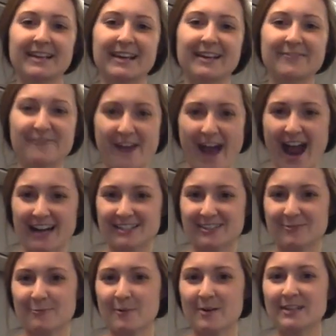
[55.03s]
In
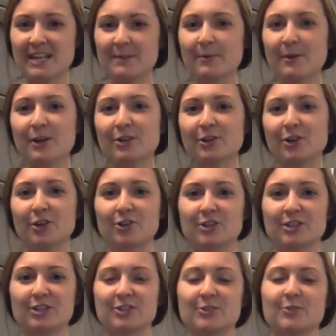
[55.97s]
fact, one neighborhood
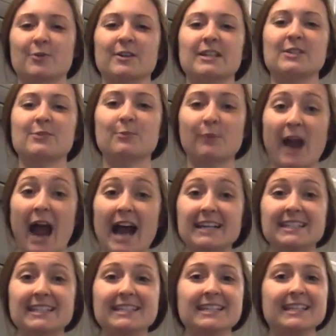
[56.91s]
grocery store is
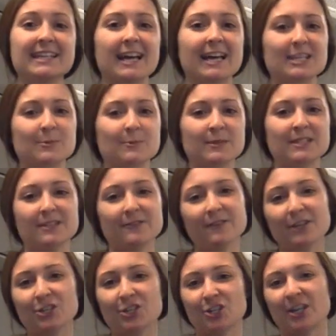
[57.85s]
practicing a
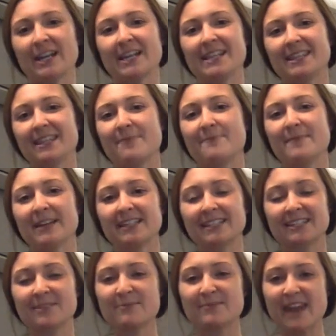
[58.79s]
specific trait that makes
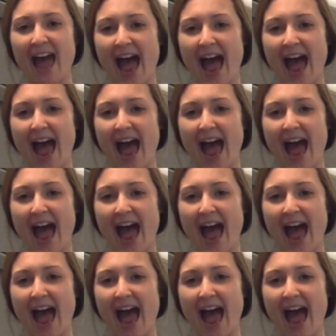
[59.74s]
them an